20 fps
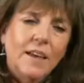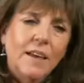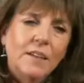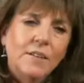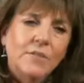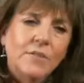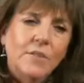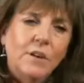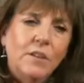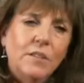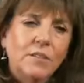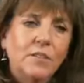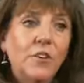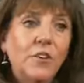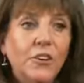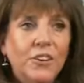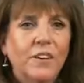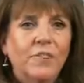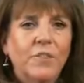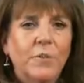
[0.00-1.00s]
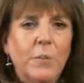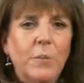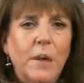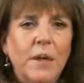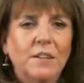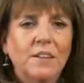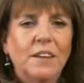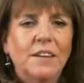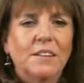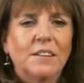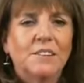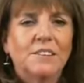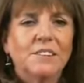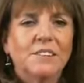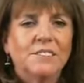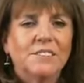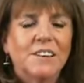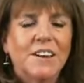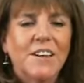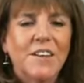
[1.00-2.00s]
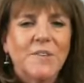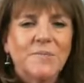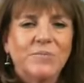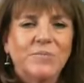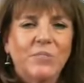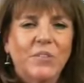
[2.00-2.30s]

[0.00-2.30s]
kind of a look of a bandana, doesn't it?